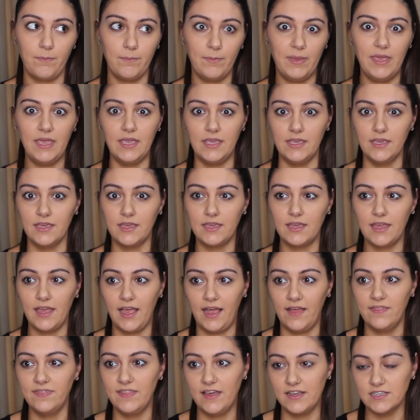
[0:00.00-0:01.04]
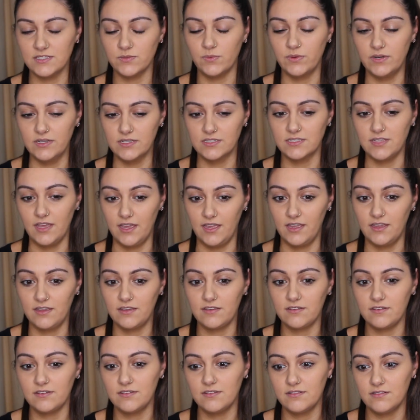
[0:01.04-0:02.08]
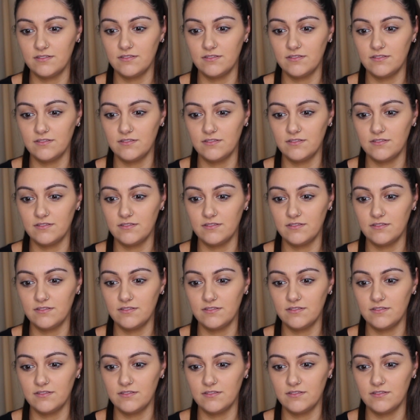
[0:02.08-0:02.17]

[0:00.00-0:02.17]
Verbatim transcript: peak and that's when it's like